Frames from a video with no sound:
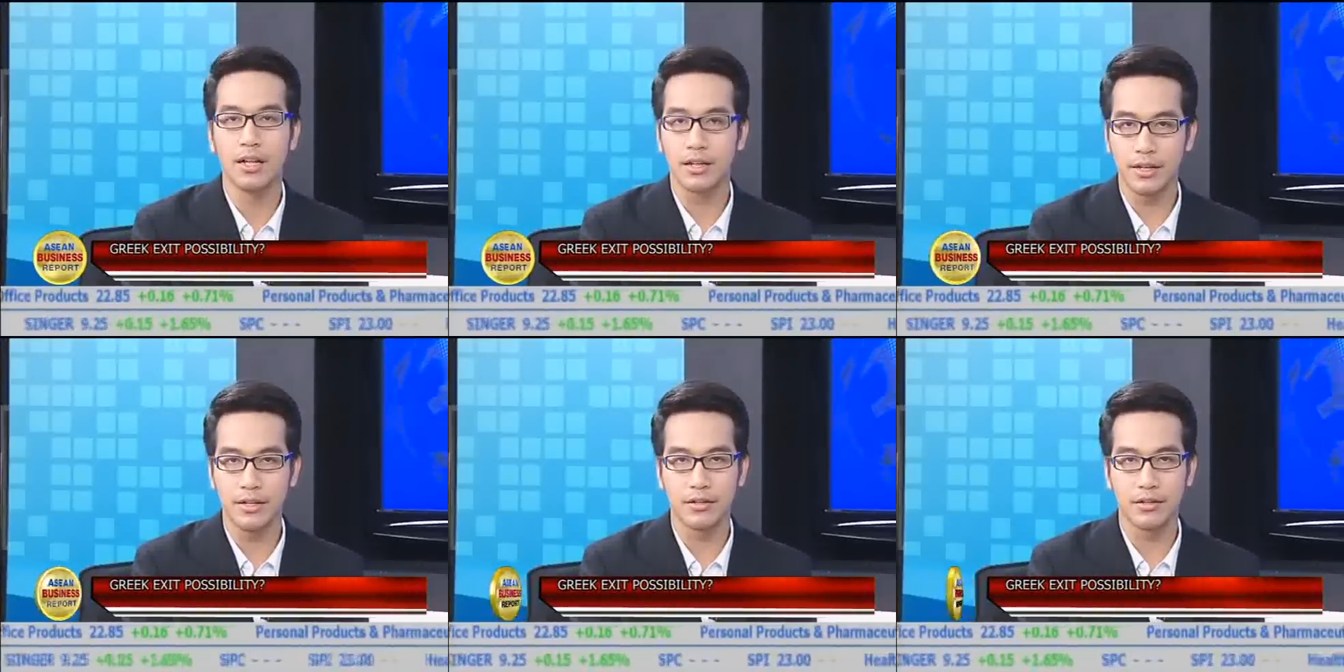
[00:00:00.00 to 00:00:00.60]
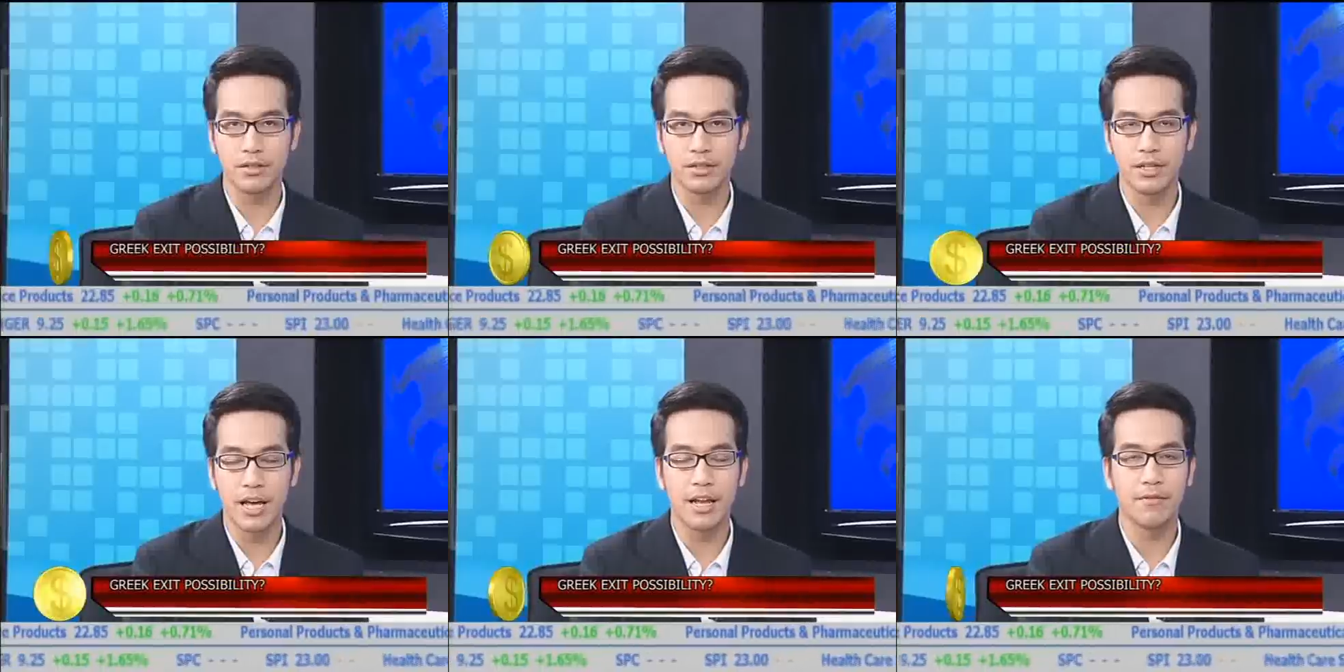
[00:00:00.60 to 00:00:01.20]
leaders
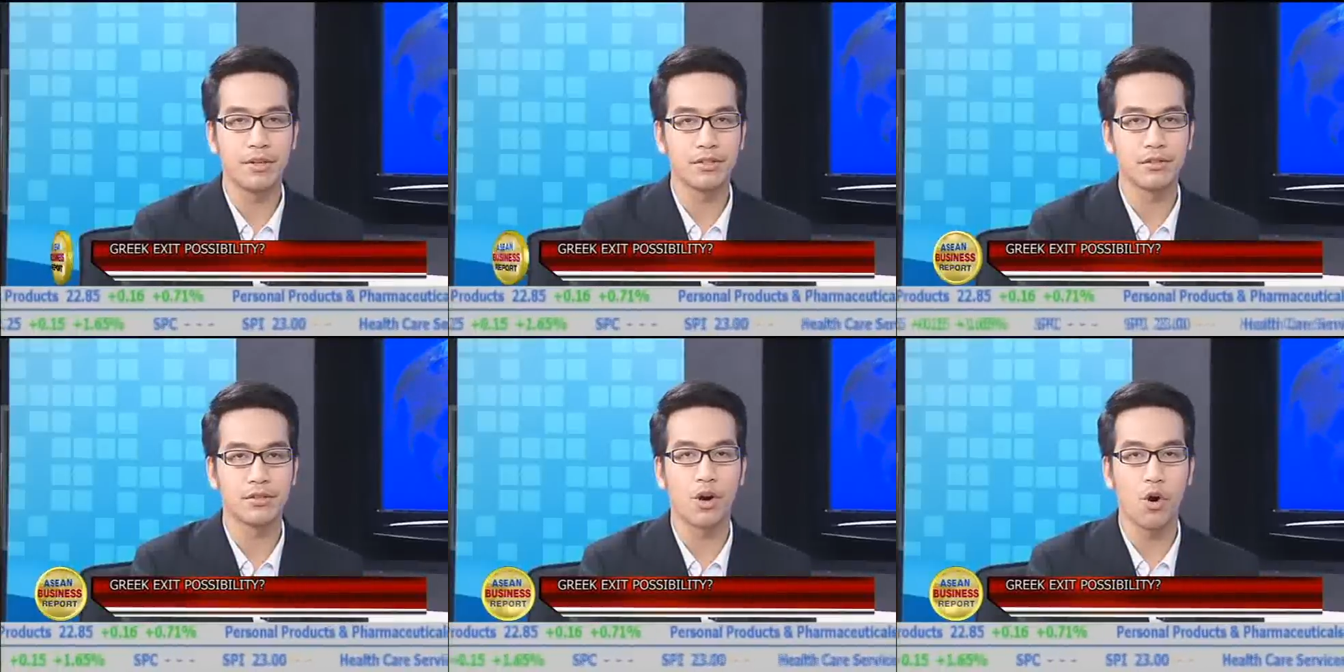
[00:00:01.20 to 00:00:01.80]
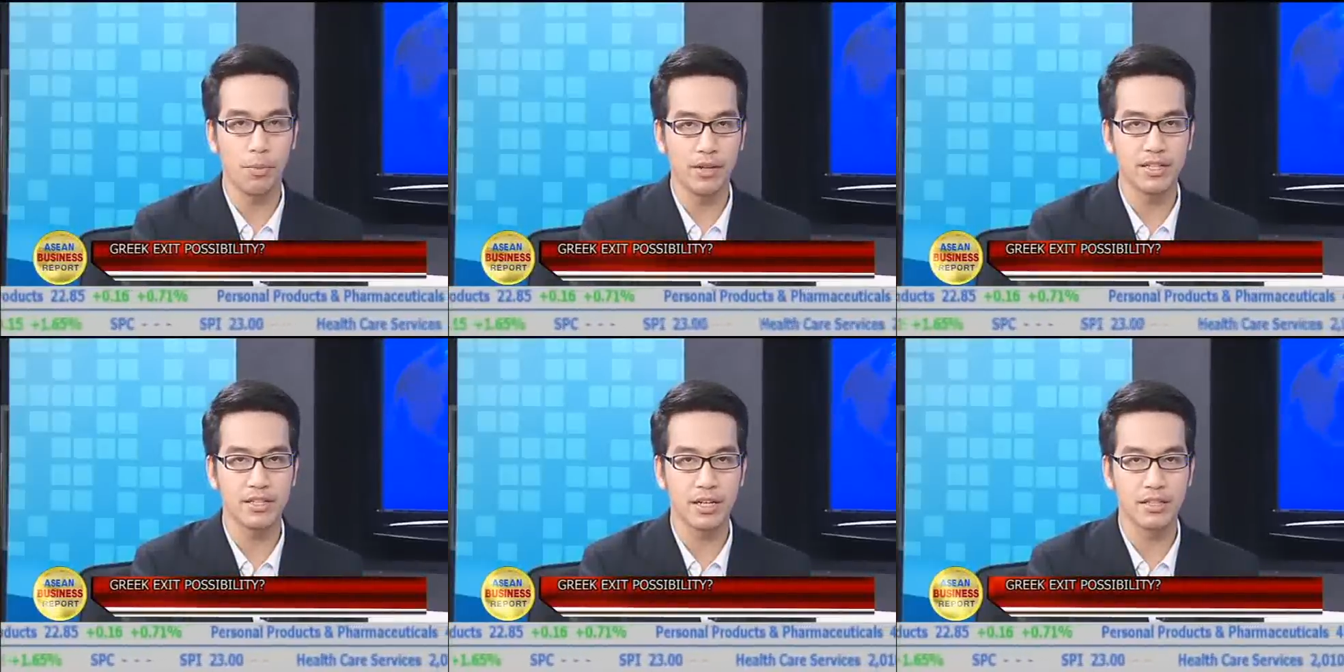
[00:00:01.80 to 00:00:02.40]
and investors are openly
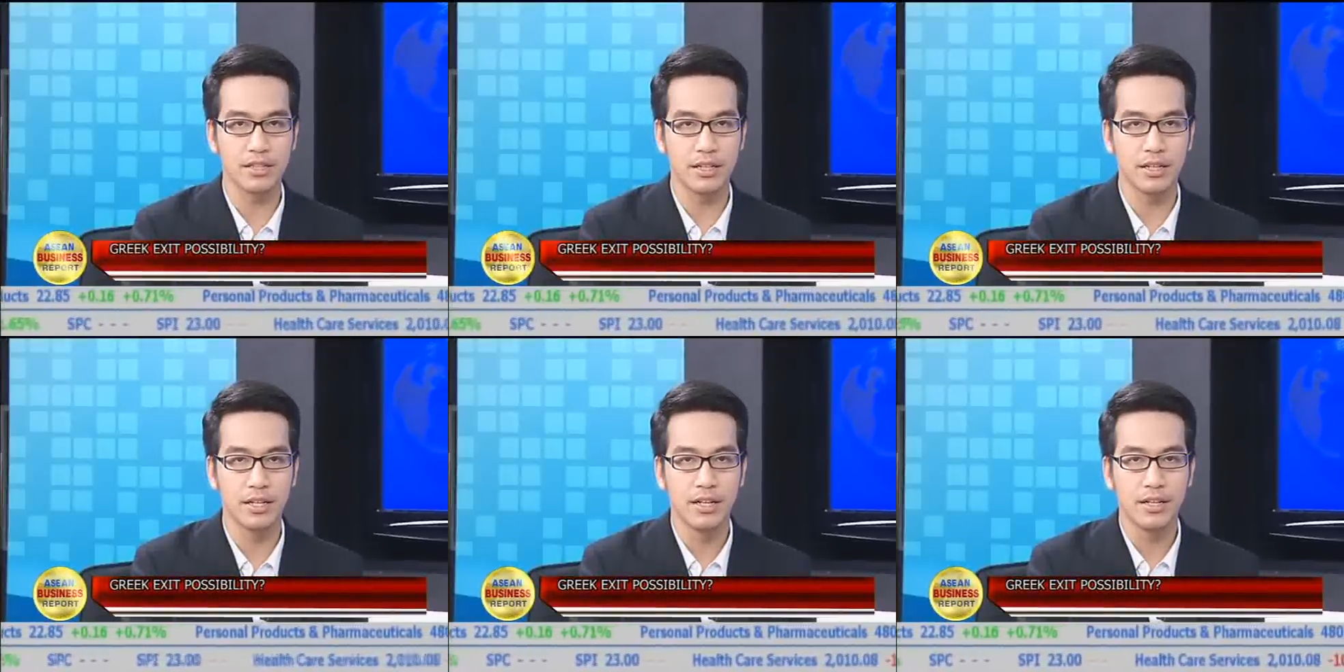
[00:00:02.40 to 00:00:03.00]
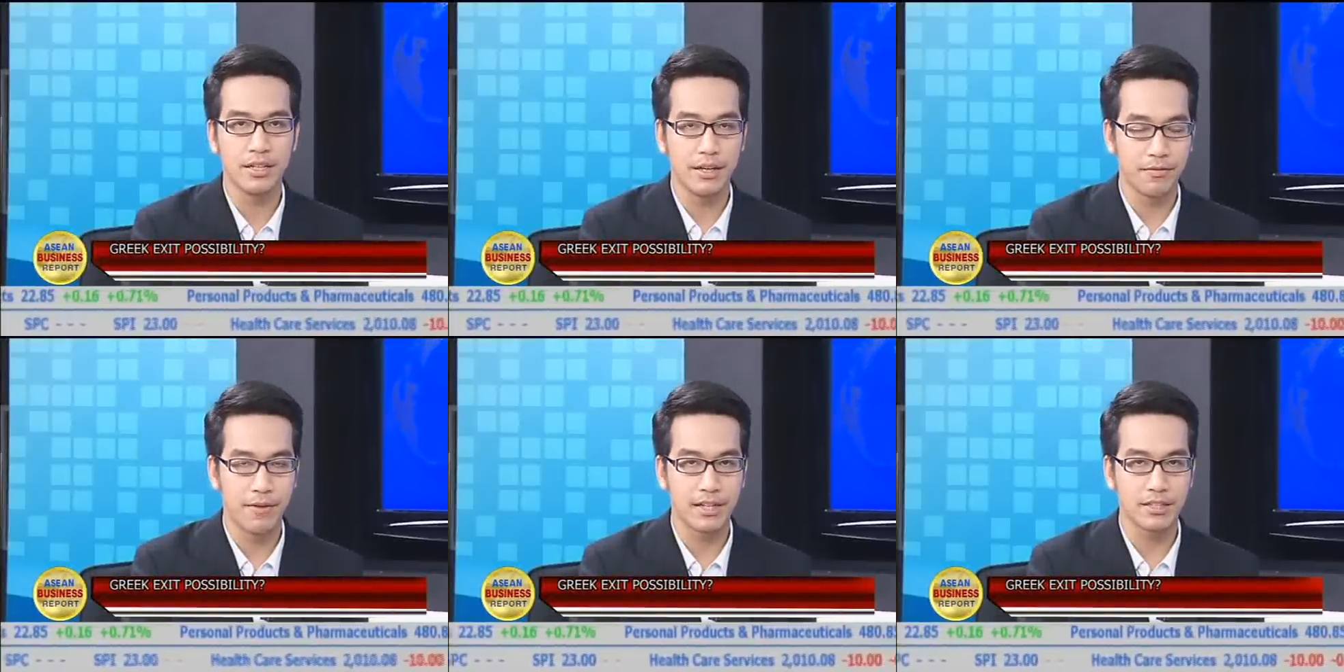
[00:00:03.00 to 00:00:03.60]
discussing the
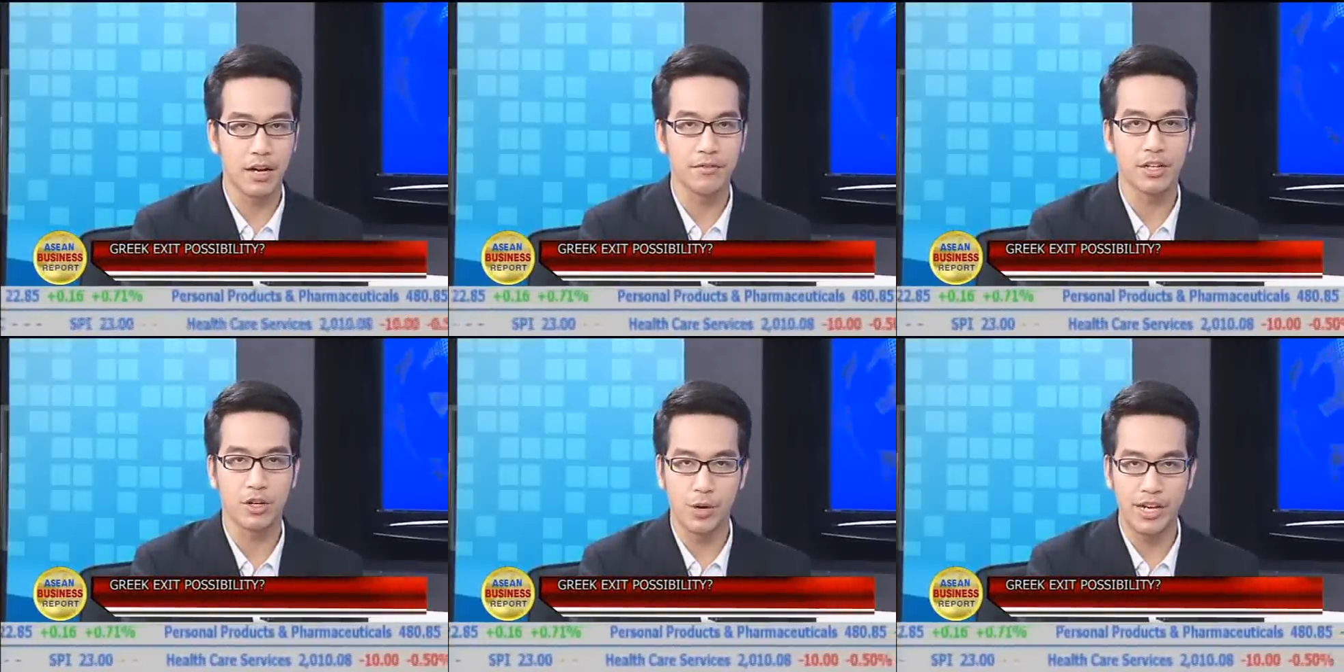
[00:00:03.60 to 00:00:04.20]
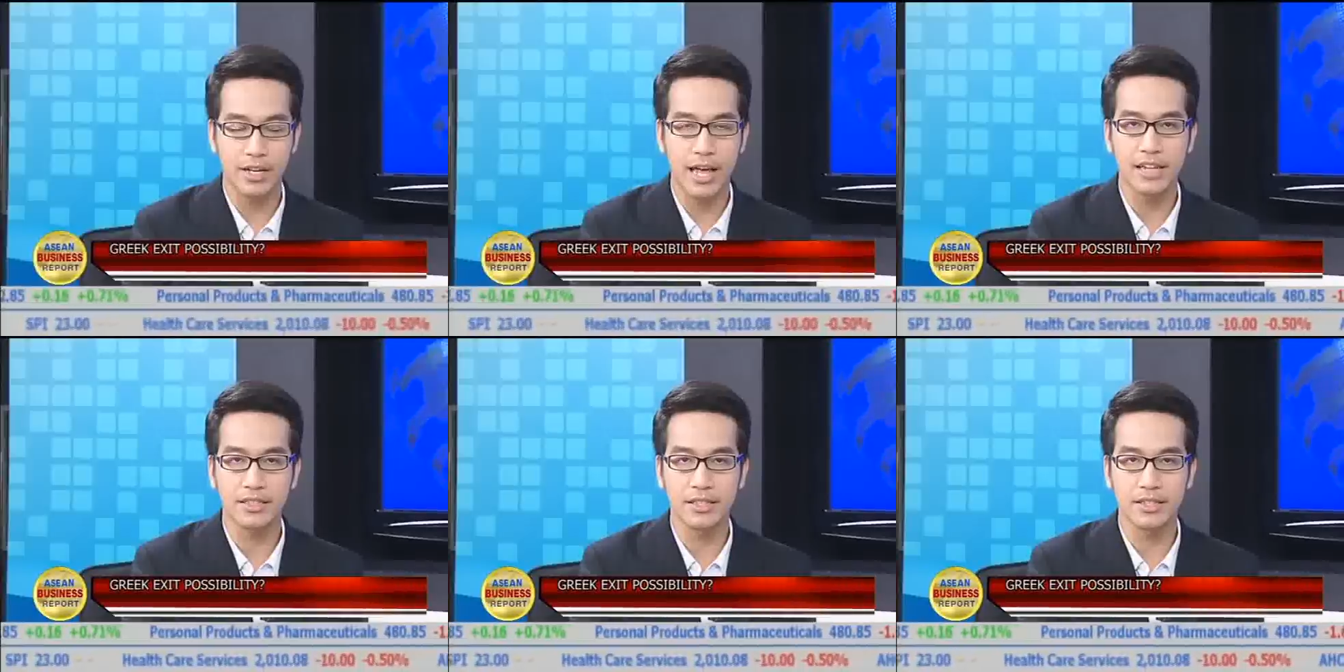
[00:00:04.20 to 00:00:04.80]
effect of the Greek
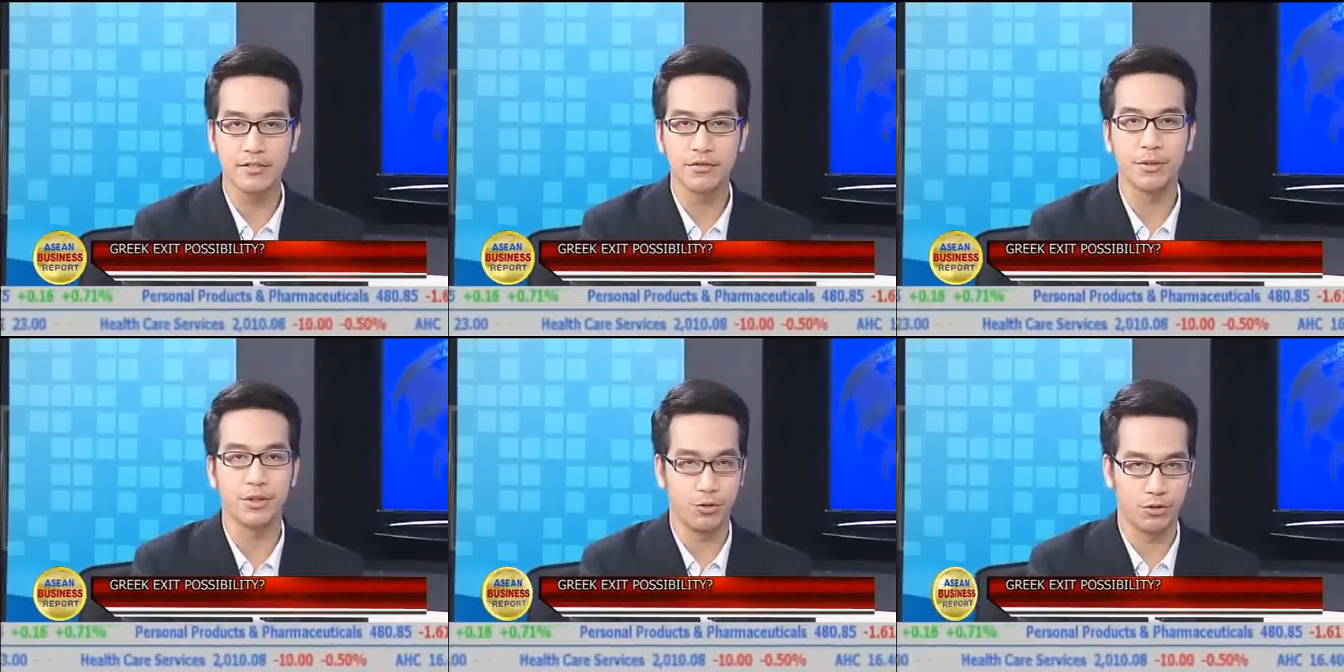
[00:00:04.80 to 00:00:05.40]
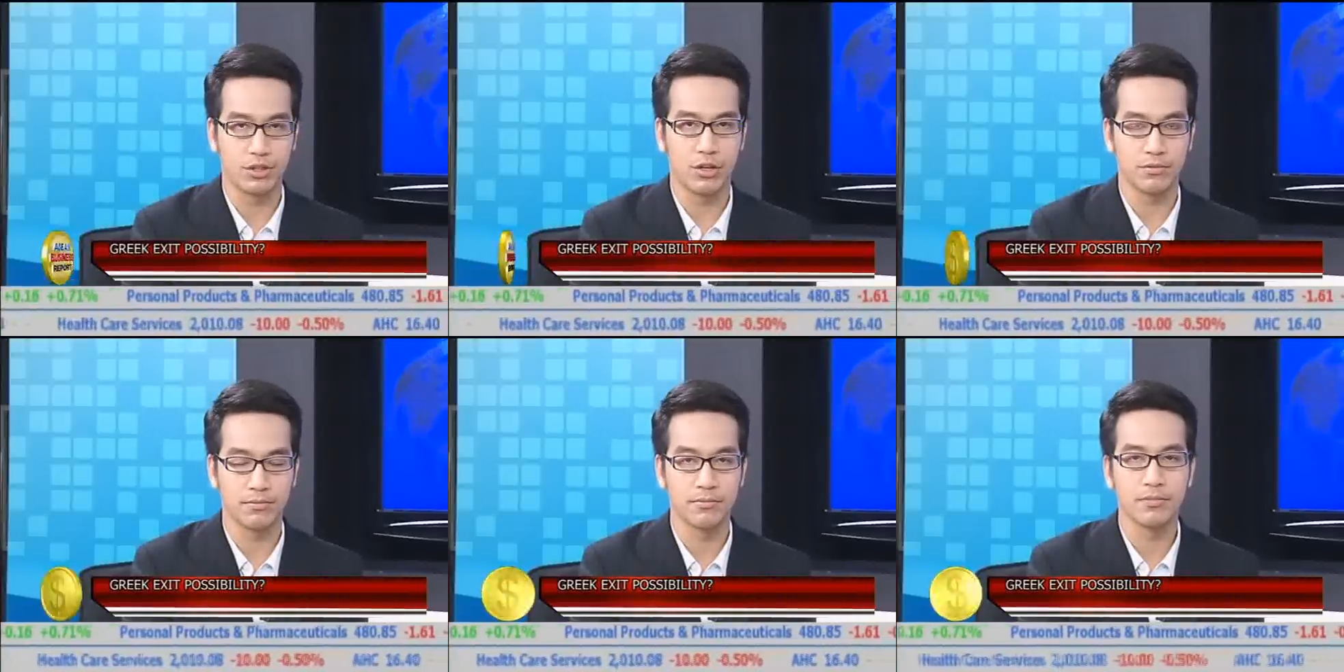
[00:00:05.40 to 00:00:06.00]
exit from the Eurozone.